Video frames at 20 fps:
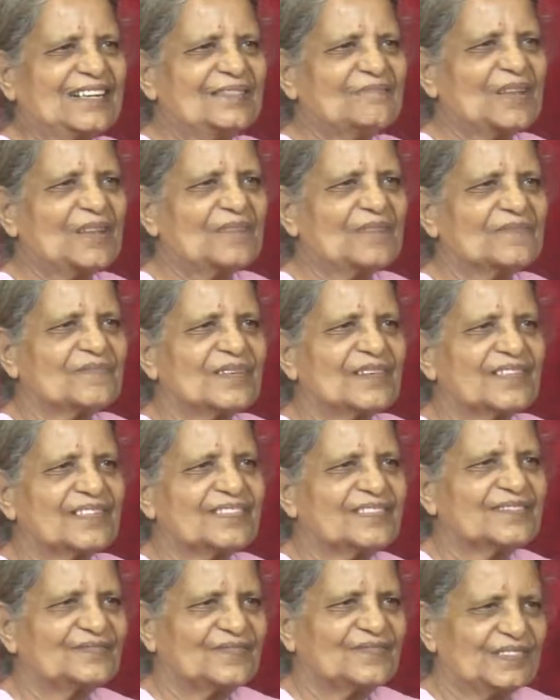Mahabharata,
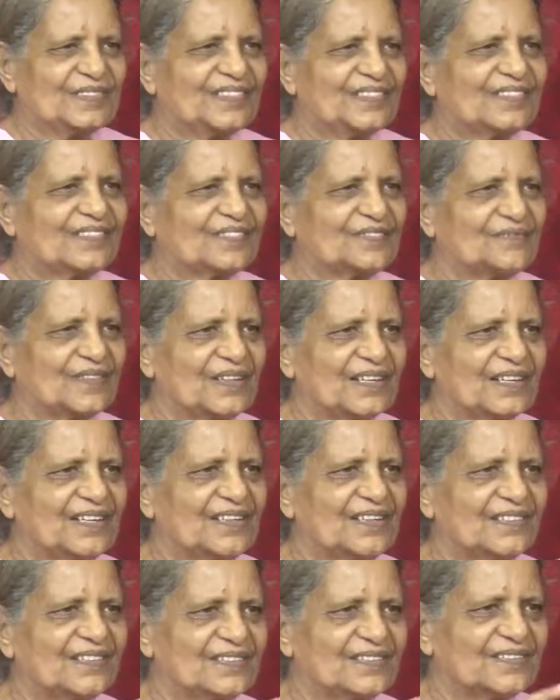it's a
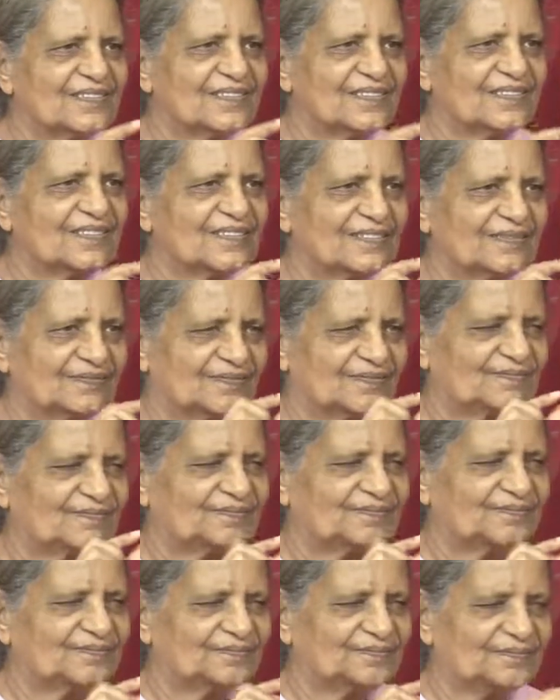very
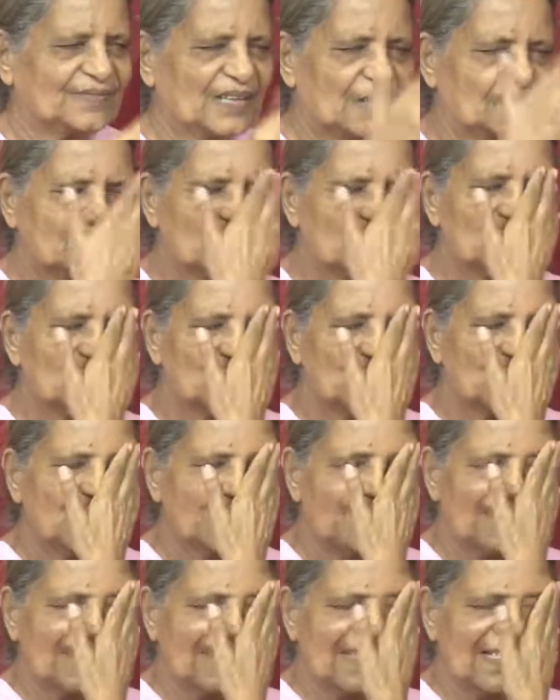episode
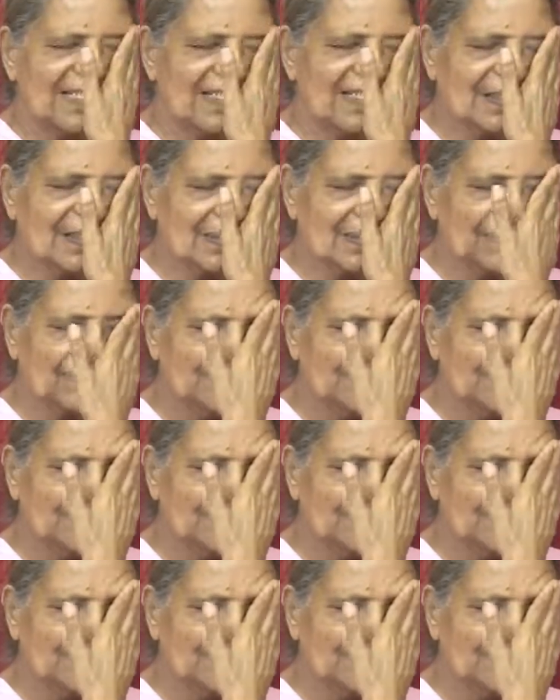is there.